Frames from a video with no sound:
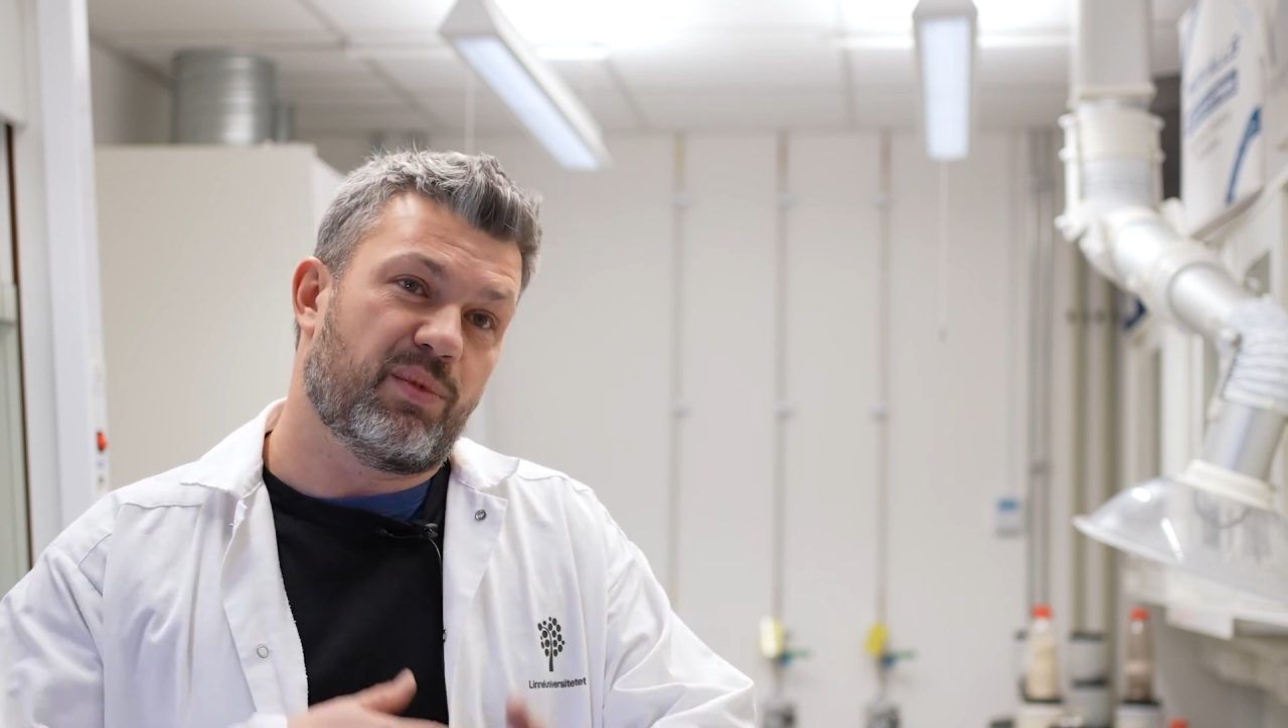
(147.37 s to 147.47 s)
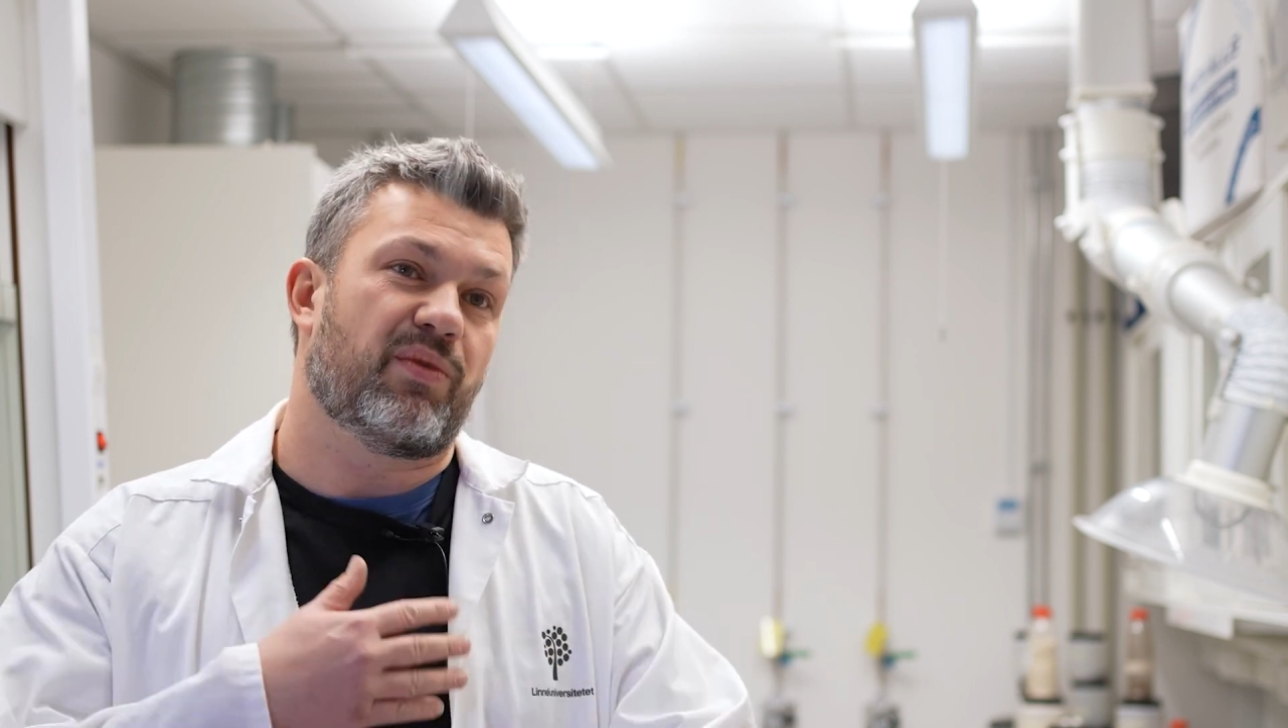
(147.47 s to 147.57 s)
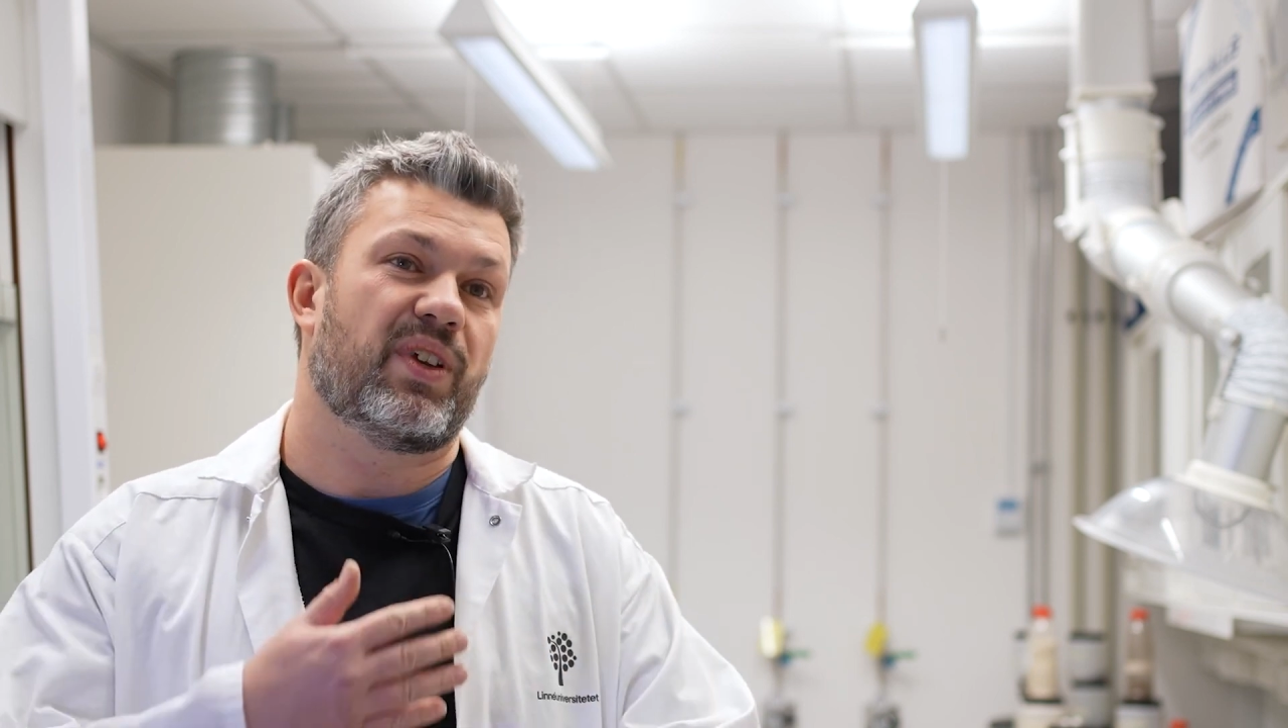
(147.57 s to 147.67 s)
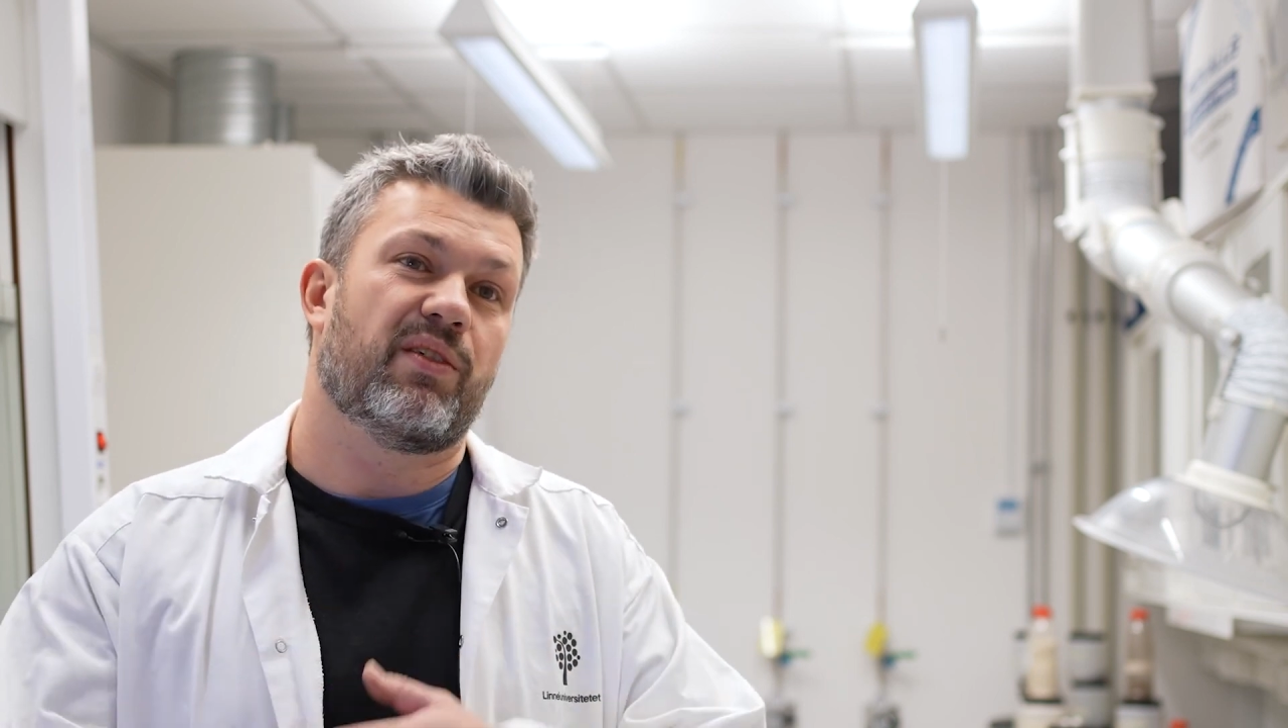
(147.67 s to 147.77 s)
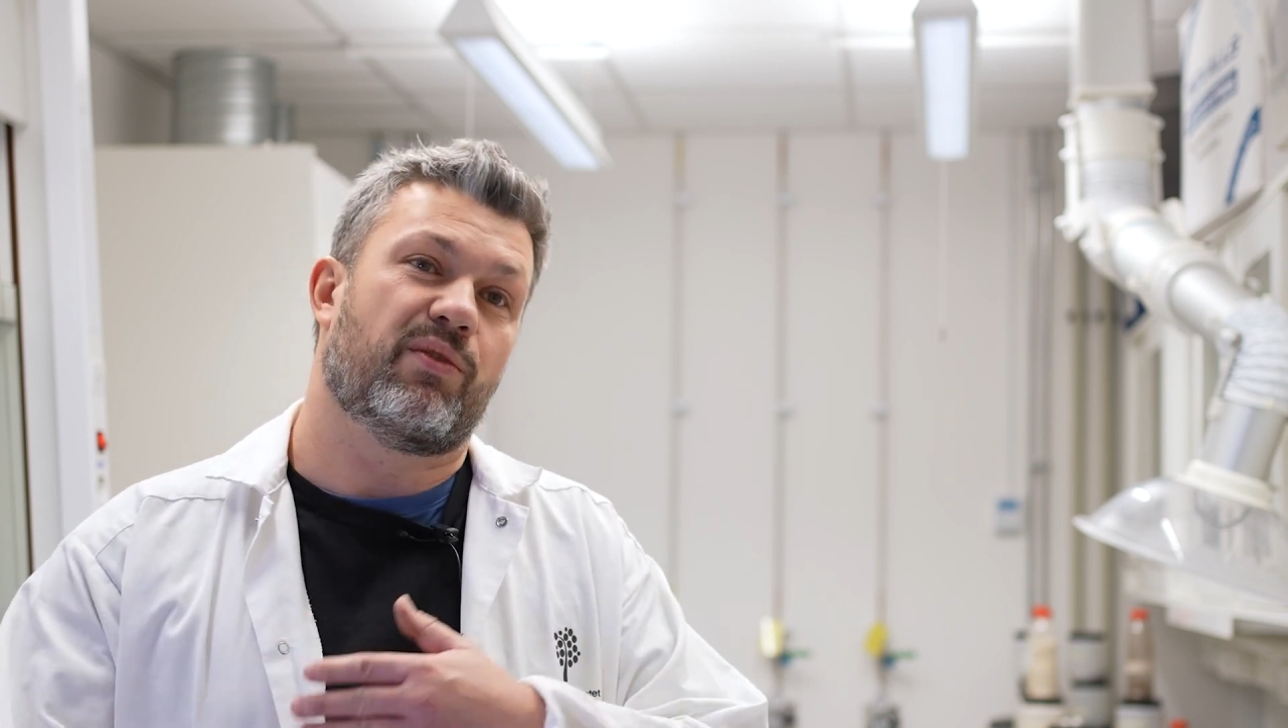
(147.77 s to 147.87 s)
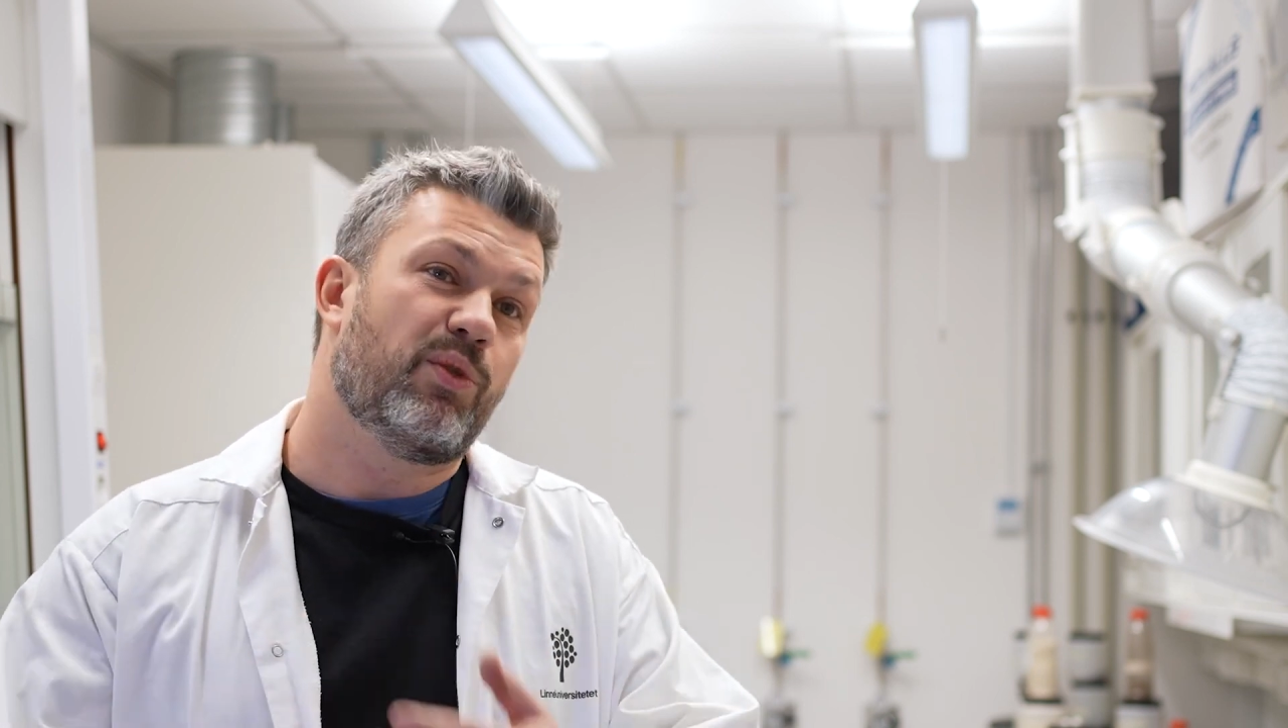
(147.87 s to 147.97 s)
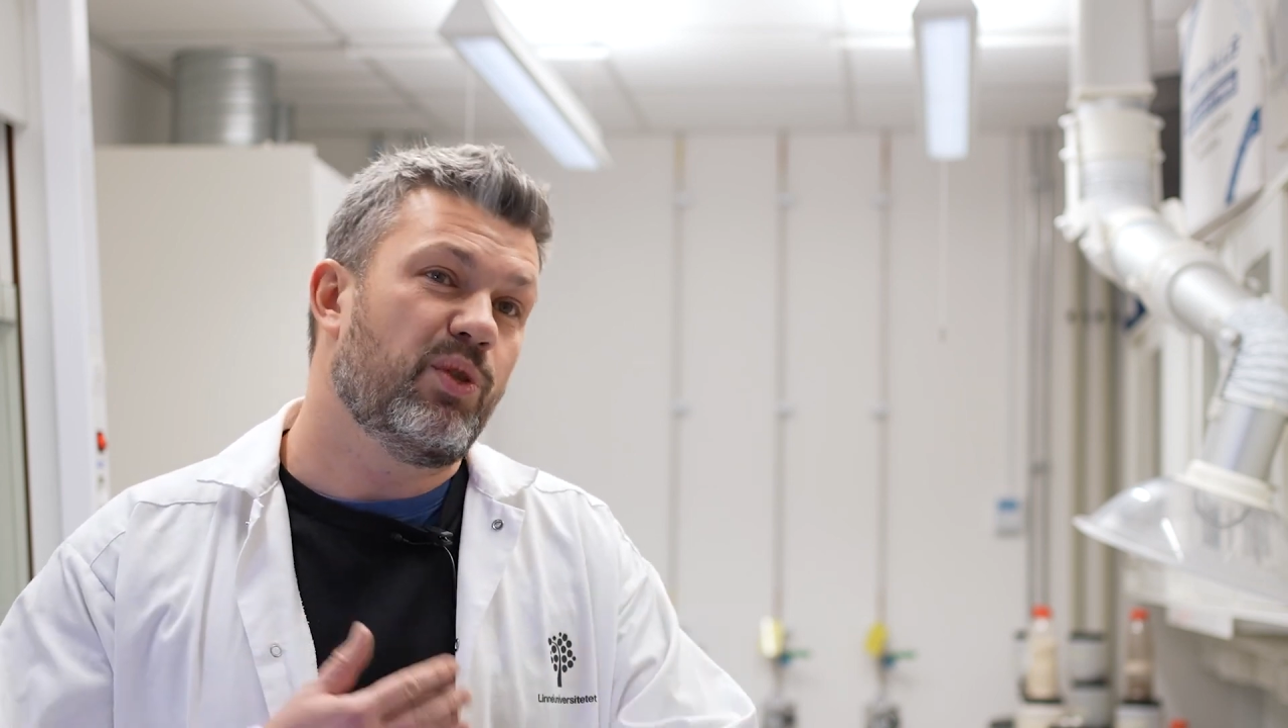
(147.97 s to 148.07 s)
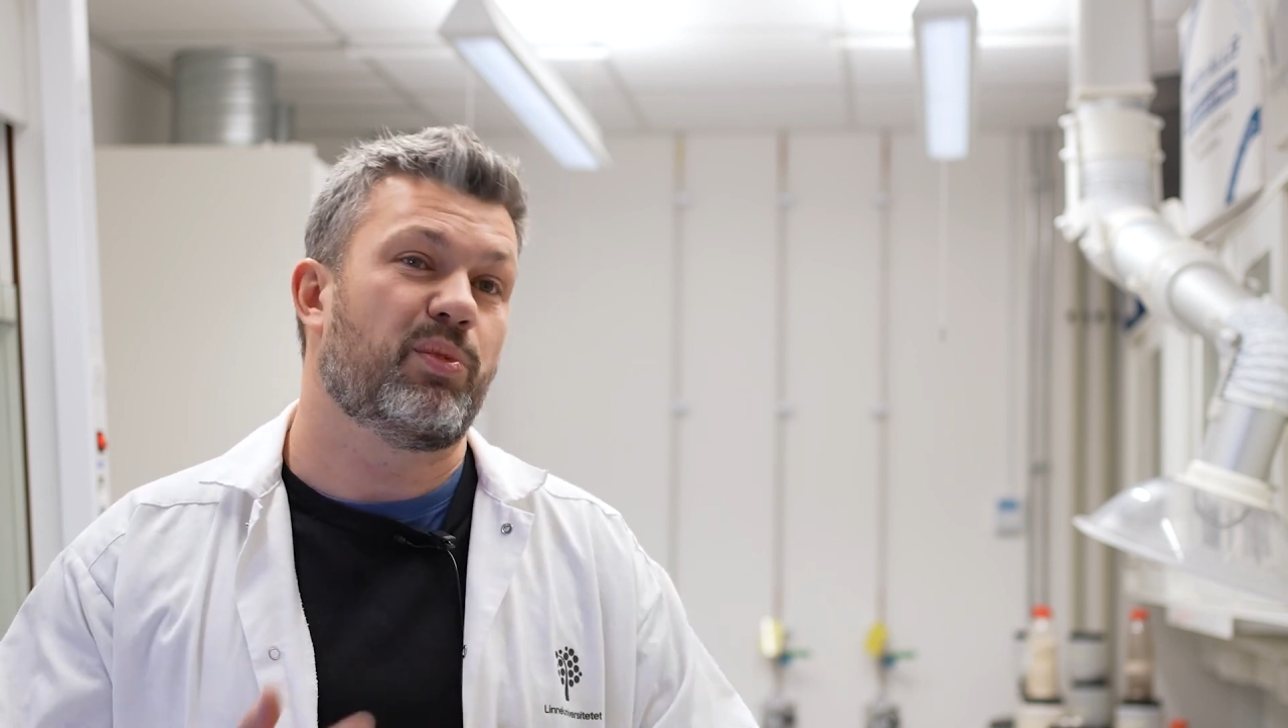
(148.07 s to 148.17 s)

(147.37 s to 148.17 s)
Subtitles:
within food